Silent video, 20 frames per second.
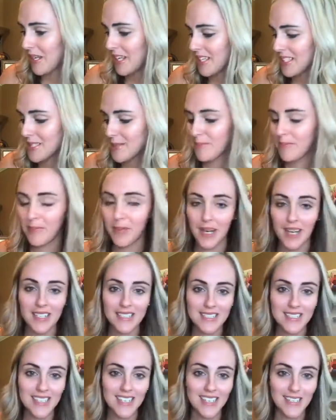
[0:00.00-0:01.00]
minutes,
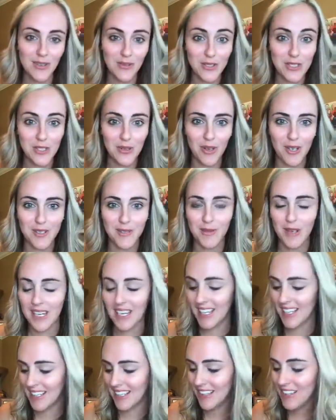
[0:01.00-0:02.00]
but I don't want you guys
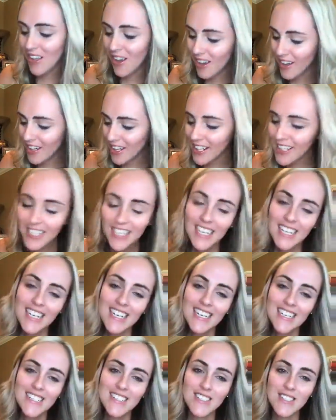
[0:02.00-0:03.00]
waiting any longer.
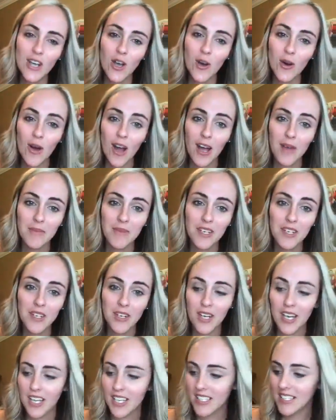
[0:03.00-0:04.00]
So I'm gonna
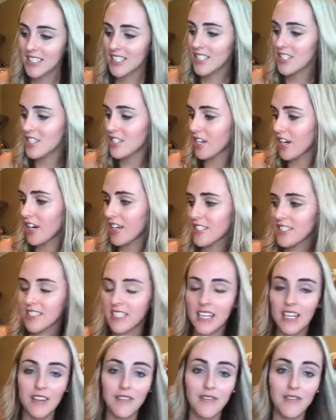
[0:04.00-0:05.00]
go ahead and start
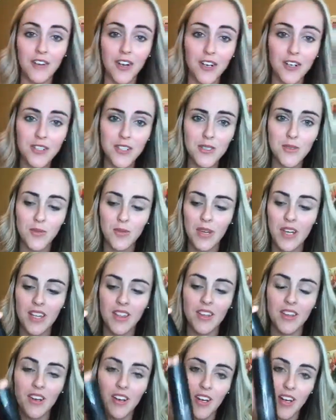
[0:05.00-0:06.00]
first
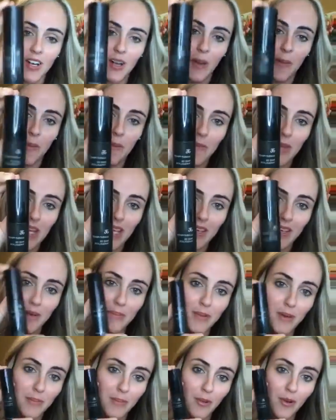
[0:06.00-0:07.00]
with our
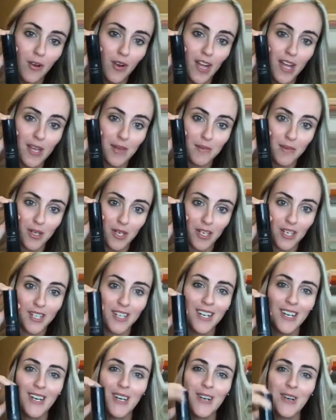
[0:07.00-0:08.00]
makeup
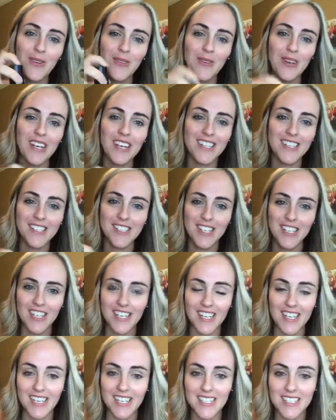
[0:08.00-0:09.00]
primer, which
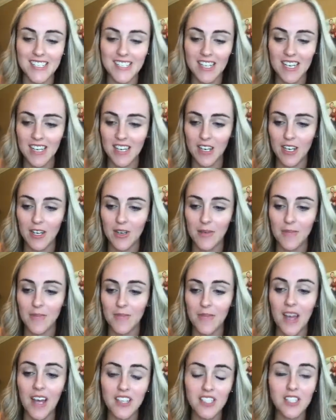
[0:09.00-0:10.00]
is,
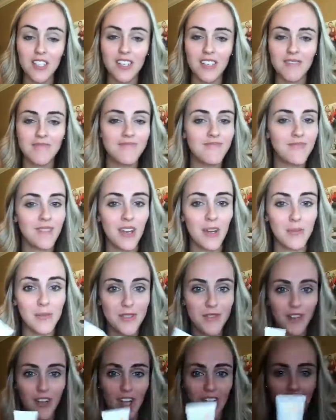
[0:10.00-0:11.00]
actually, I
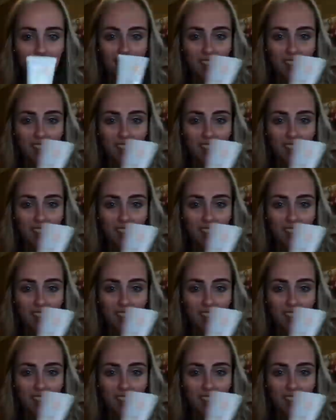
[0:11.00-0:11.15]
almost forgot,